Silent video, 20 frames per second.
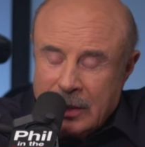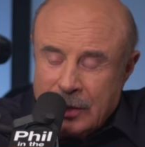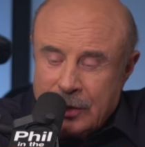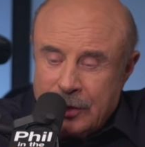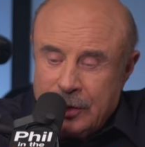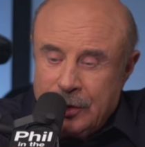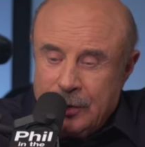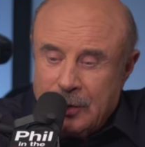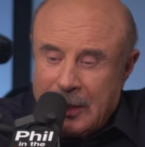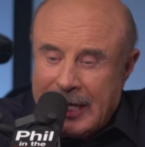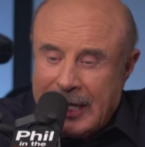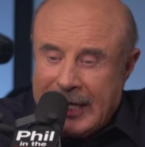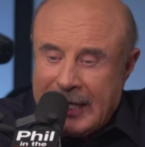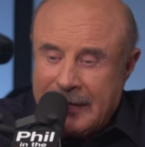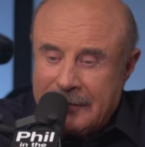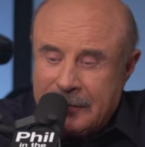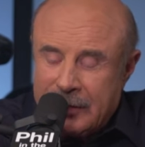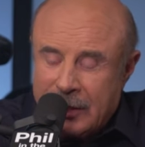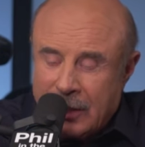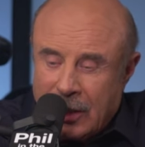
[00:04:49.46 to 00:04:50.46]
you
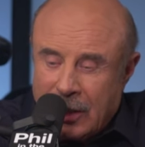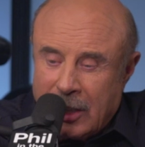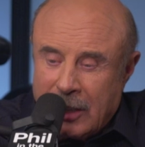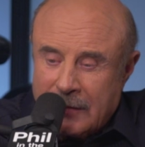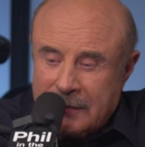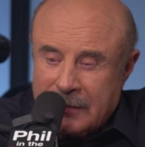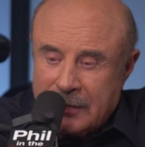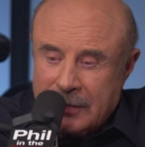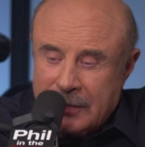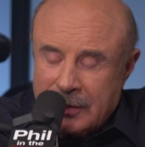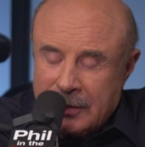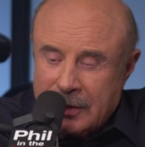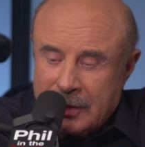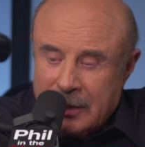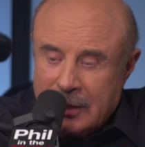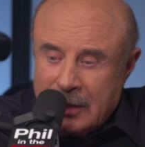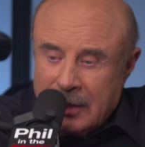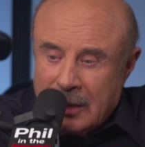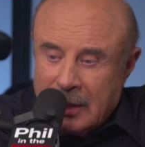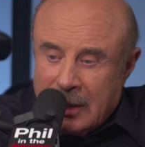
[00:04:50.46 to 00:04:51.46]
have to offer
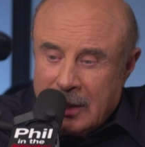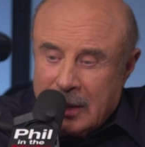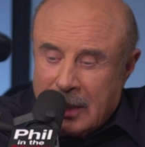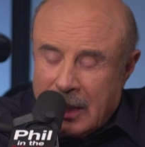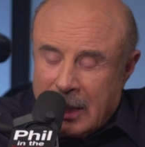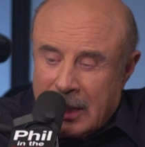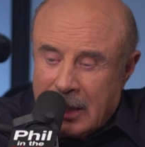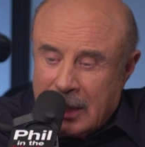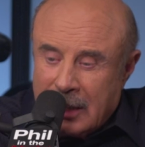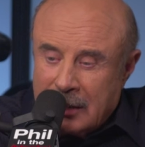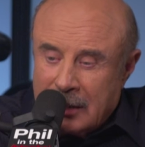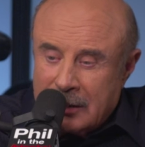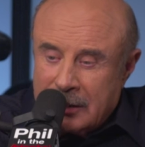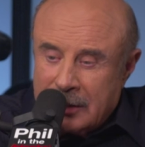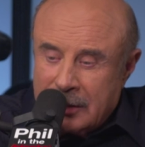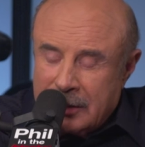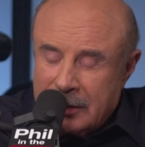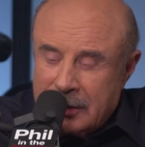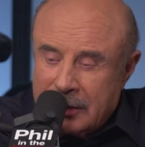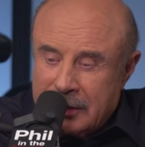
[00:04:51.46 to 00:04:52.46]
uh,
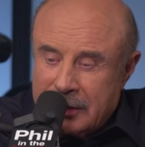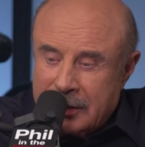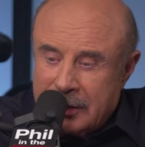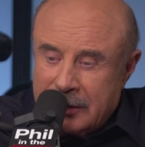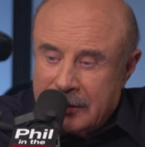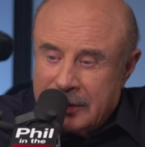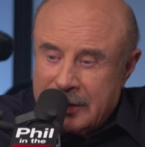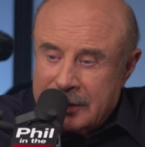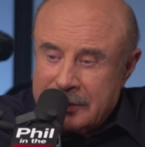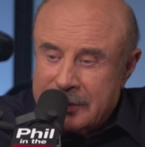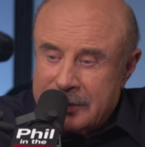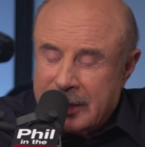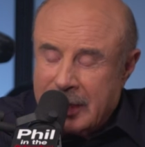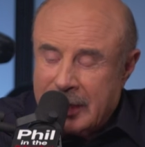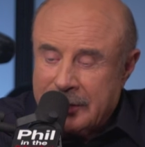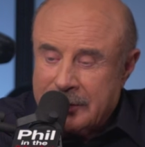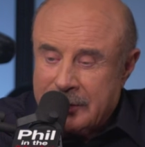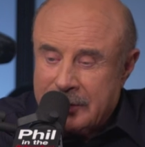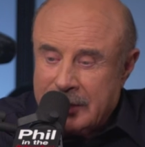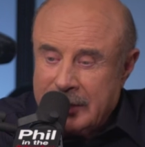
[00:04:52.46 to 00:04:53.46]
to this
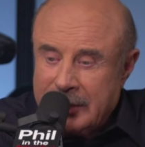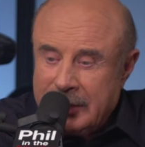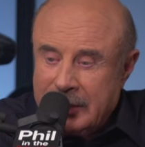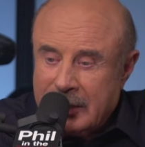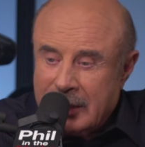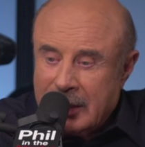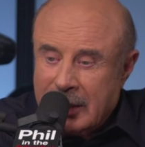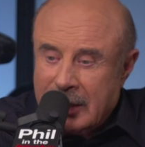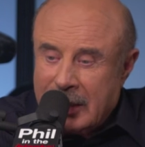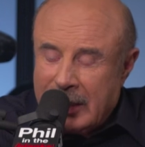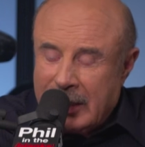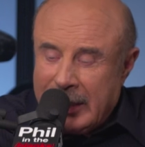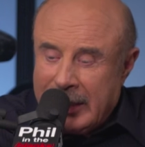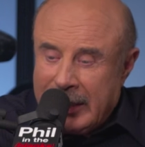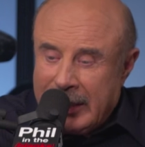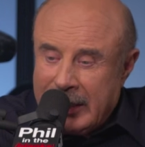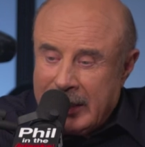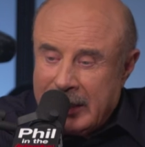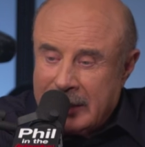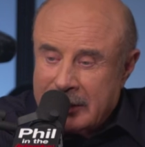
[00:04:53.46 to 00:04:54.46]
country
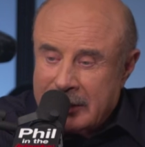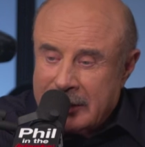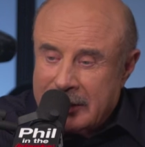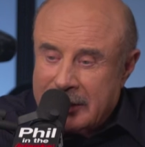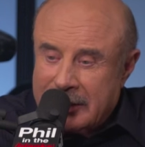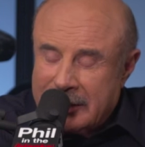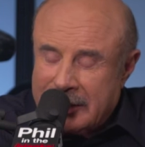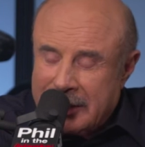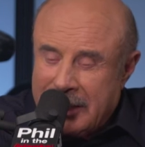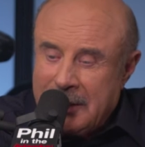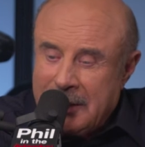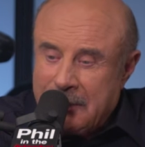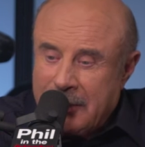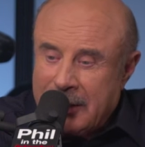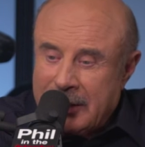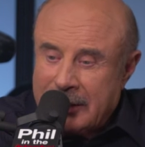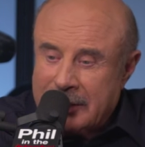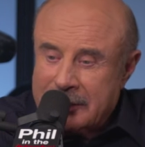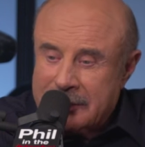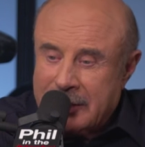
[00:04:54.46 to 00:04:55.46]
and
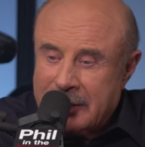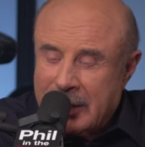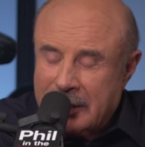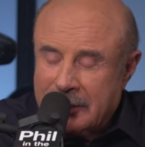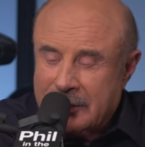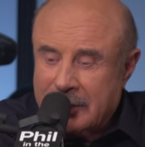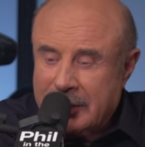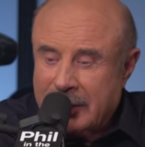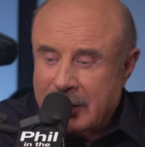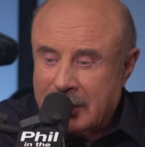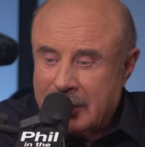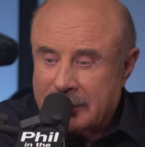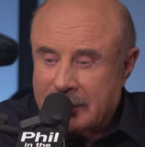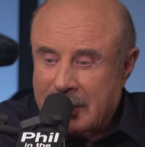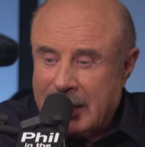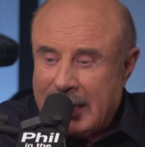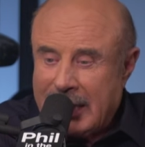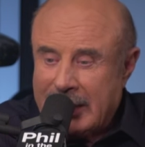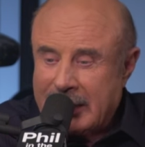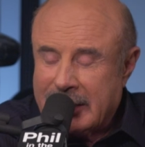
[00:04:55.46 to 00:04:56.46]
keeping this country on
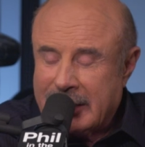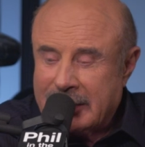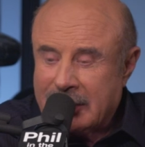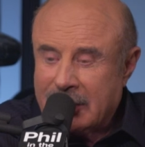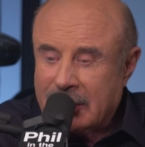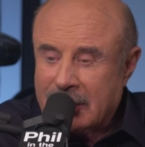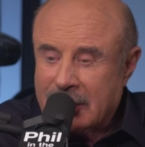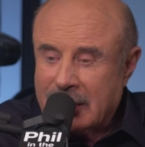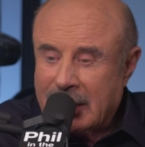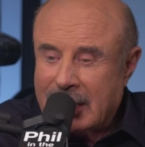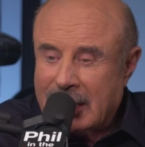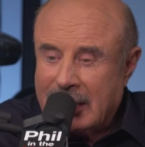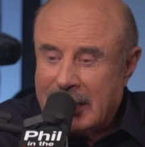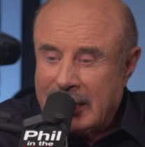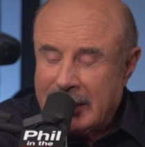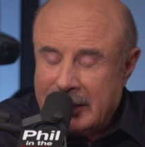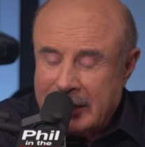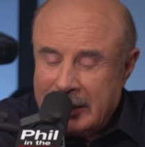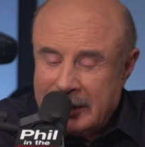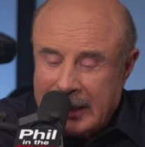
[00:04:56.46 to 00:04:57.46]
track and
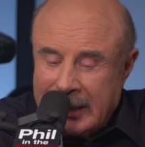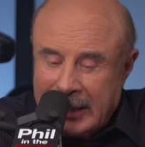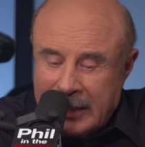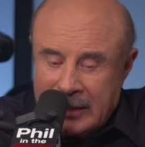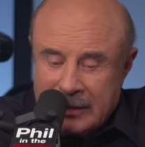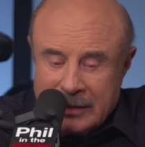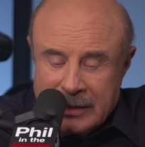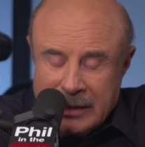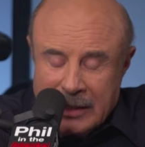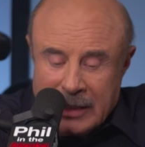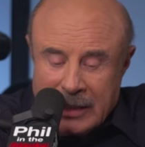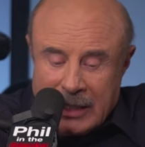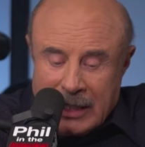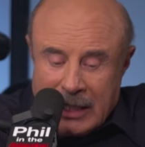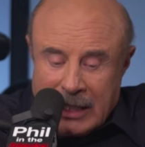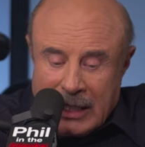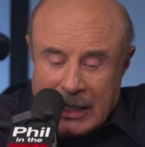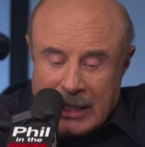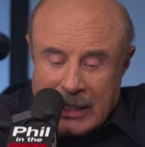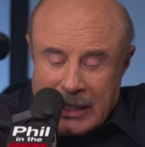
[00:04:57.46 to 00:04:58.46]
online. And, and,
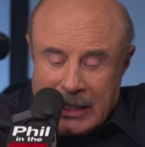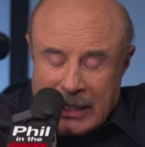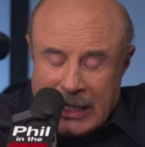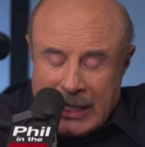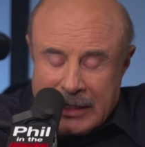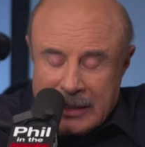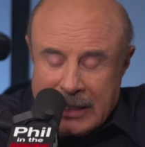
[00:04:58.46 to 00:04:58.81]
I,